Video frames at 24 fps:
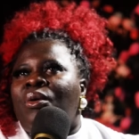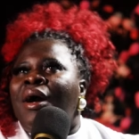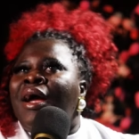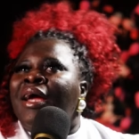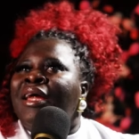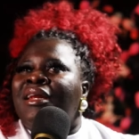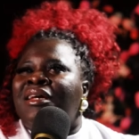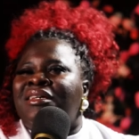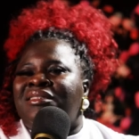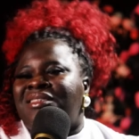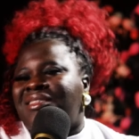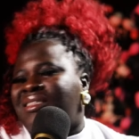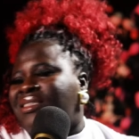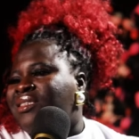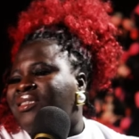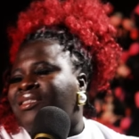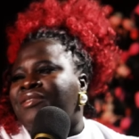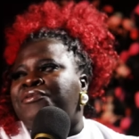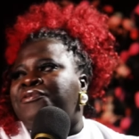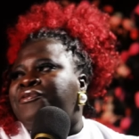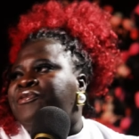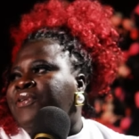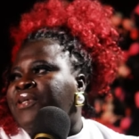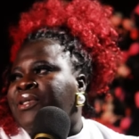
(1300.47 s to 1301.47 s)
quite just
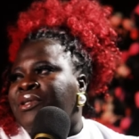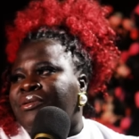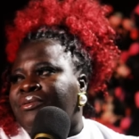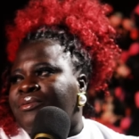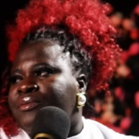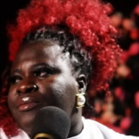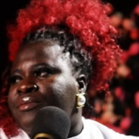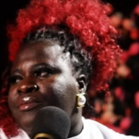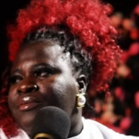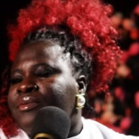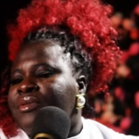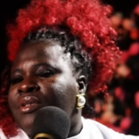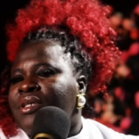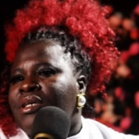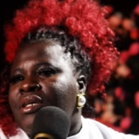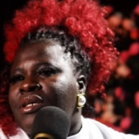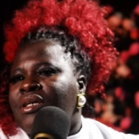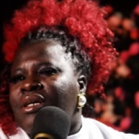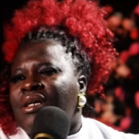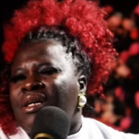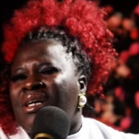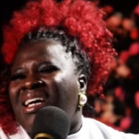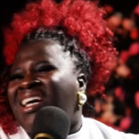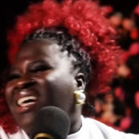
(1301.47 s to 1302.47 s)
a few mm.
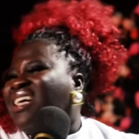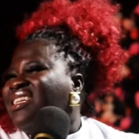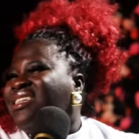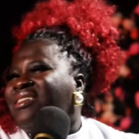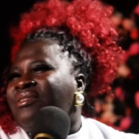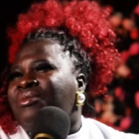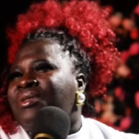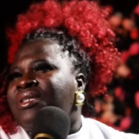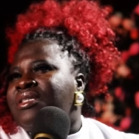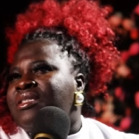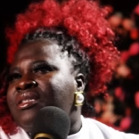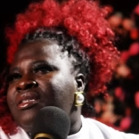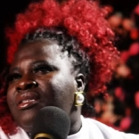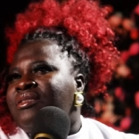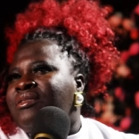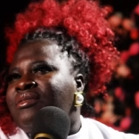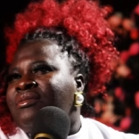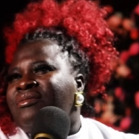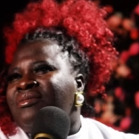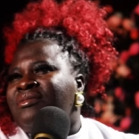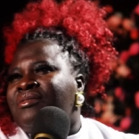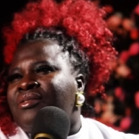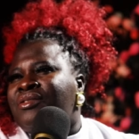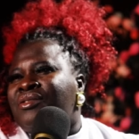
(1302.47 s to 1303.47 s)
and it
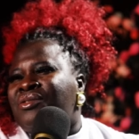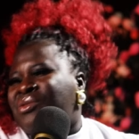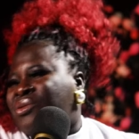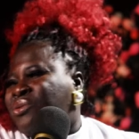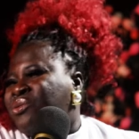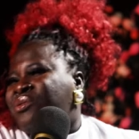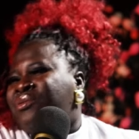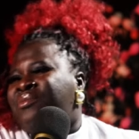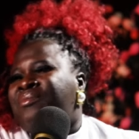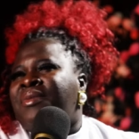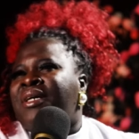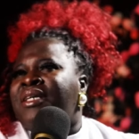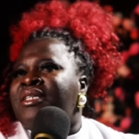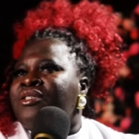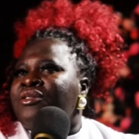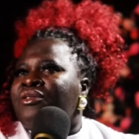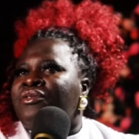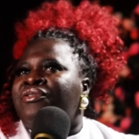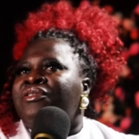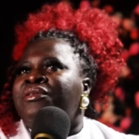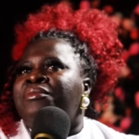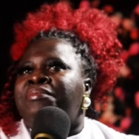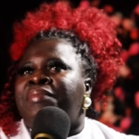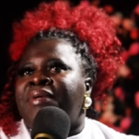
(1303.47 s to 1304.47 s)
wasn't so much
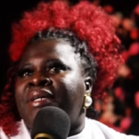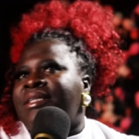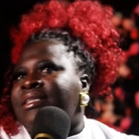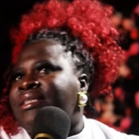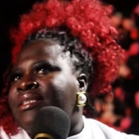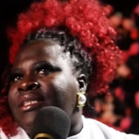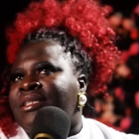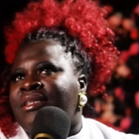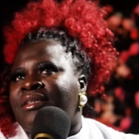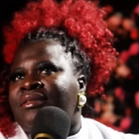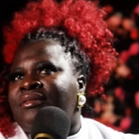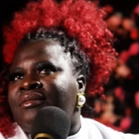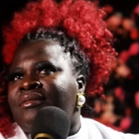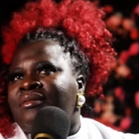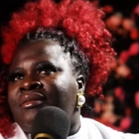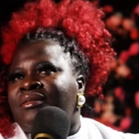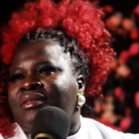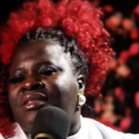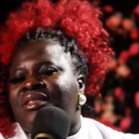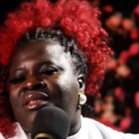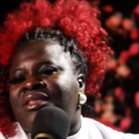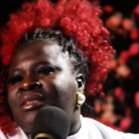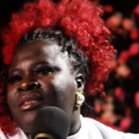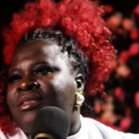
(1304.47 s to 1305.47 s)
of a big deal
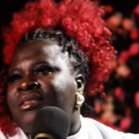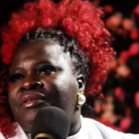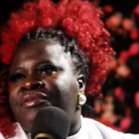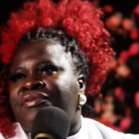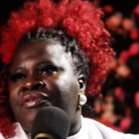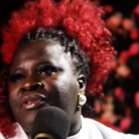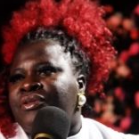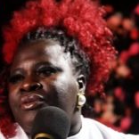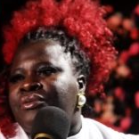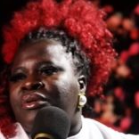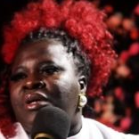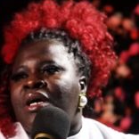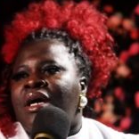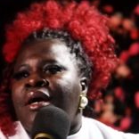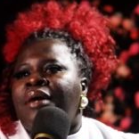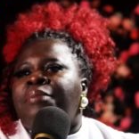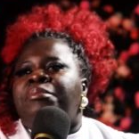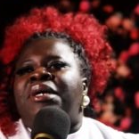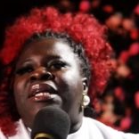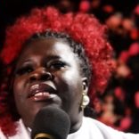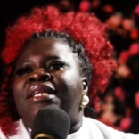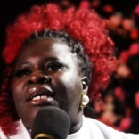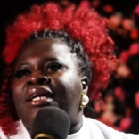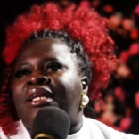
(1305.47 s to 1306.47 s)
just a few
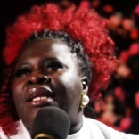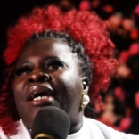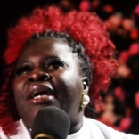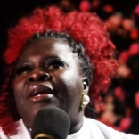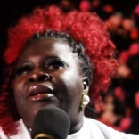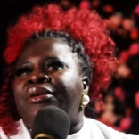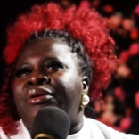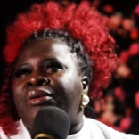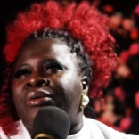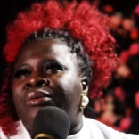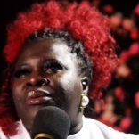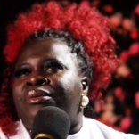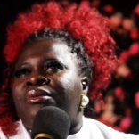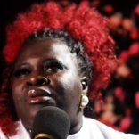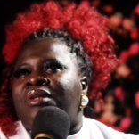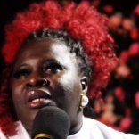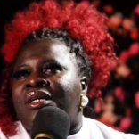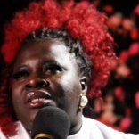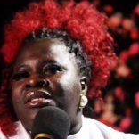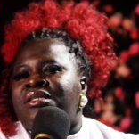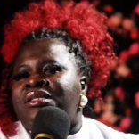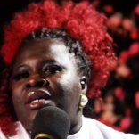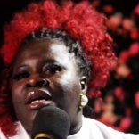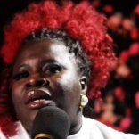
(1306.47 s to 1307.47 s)
but then i know
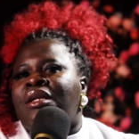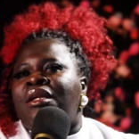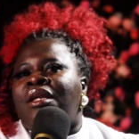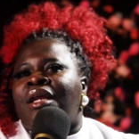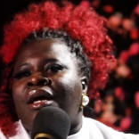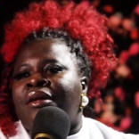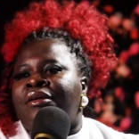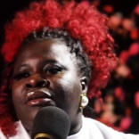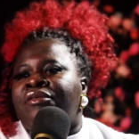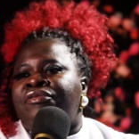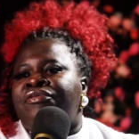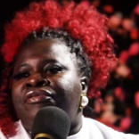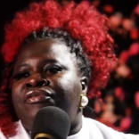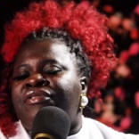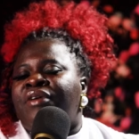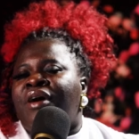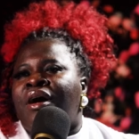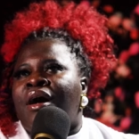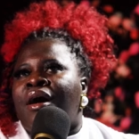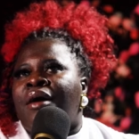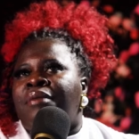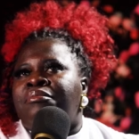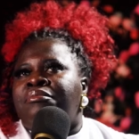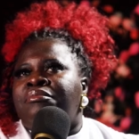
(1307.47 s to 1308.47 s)
that a lot of
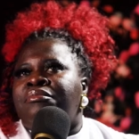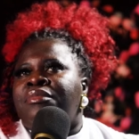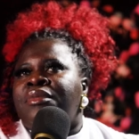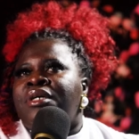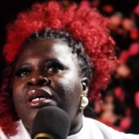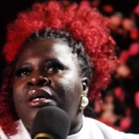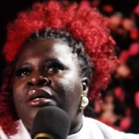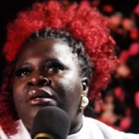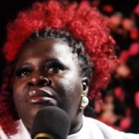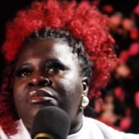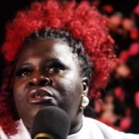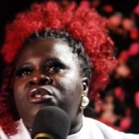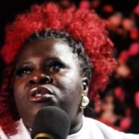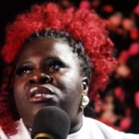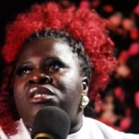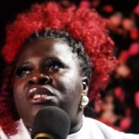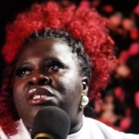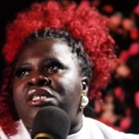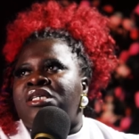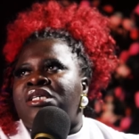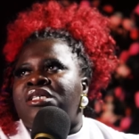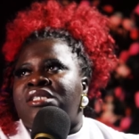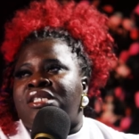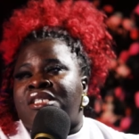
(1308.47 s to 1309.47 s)
um,
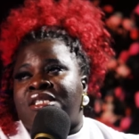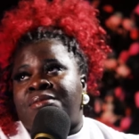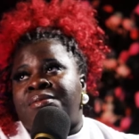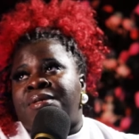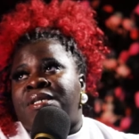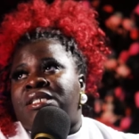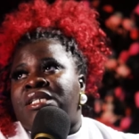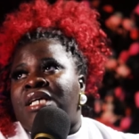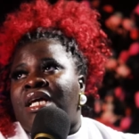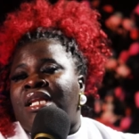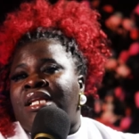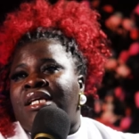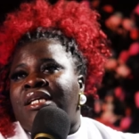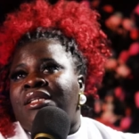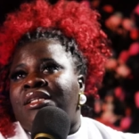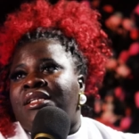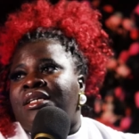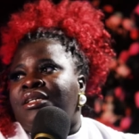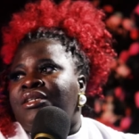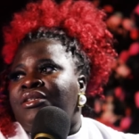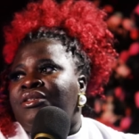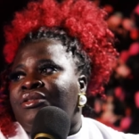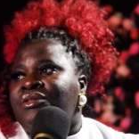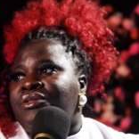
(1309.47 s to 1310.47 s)
musicians especially in
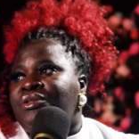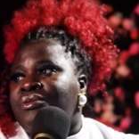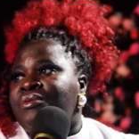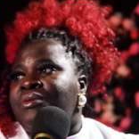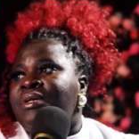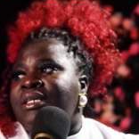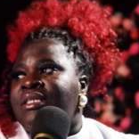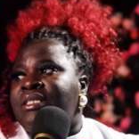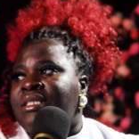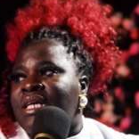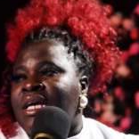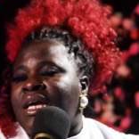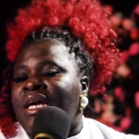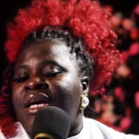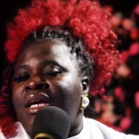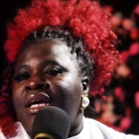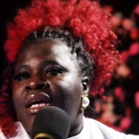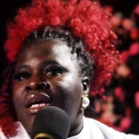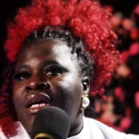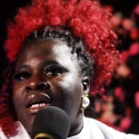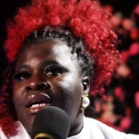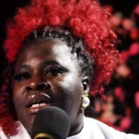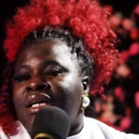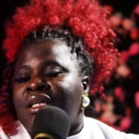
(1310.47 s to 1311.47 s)
the usa
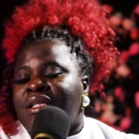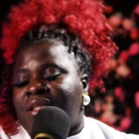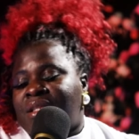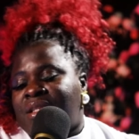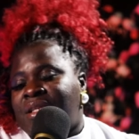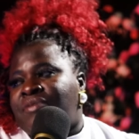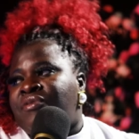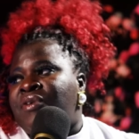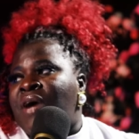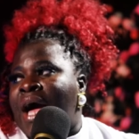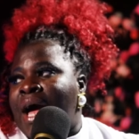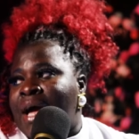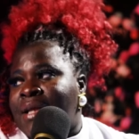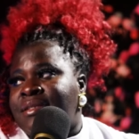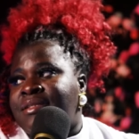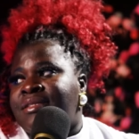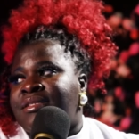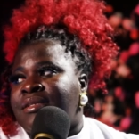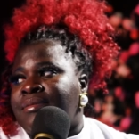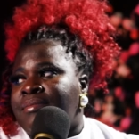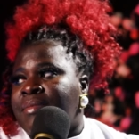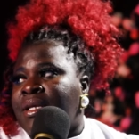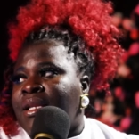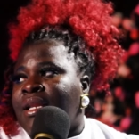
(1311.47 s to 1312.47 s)
mm. they've had
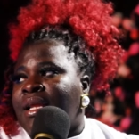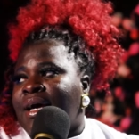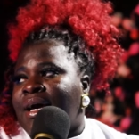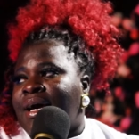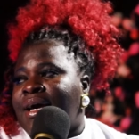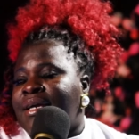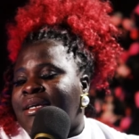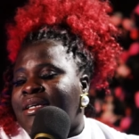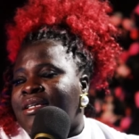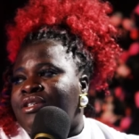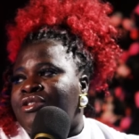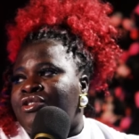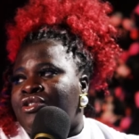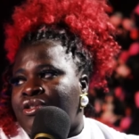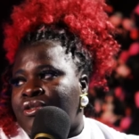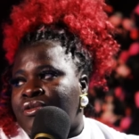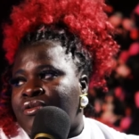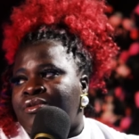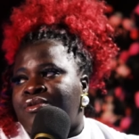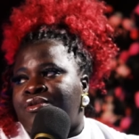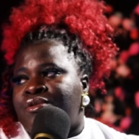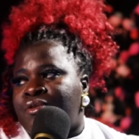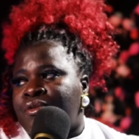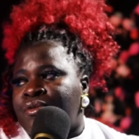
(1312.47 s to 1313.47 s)
similar
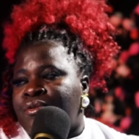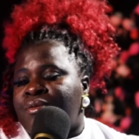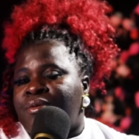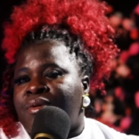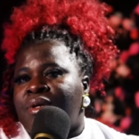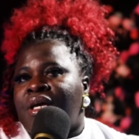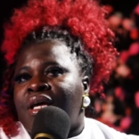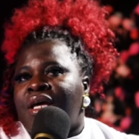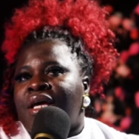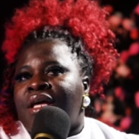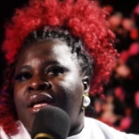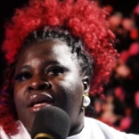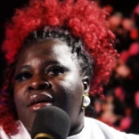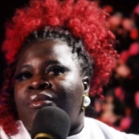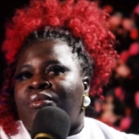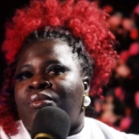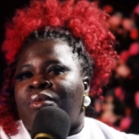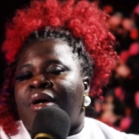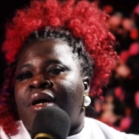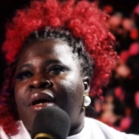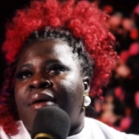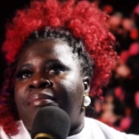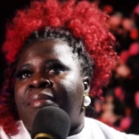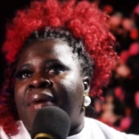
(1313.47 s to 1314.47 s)
issues too okay.
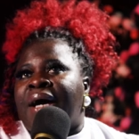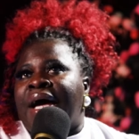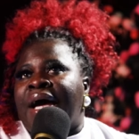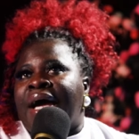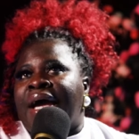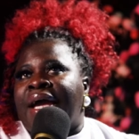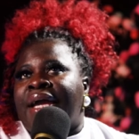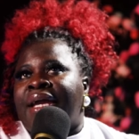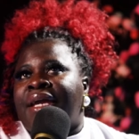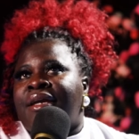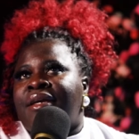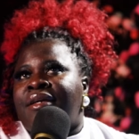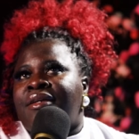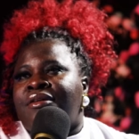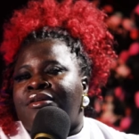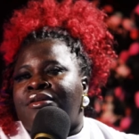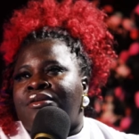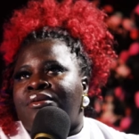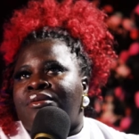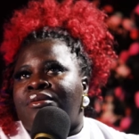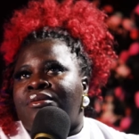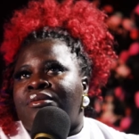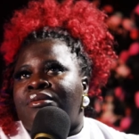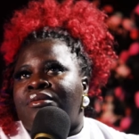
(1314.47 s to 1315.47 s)
whereby you
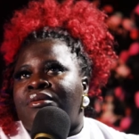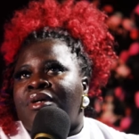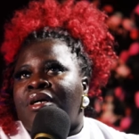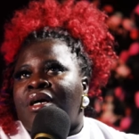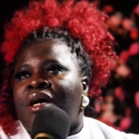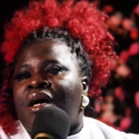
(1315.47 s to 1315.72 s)
know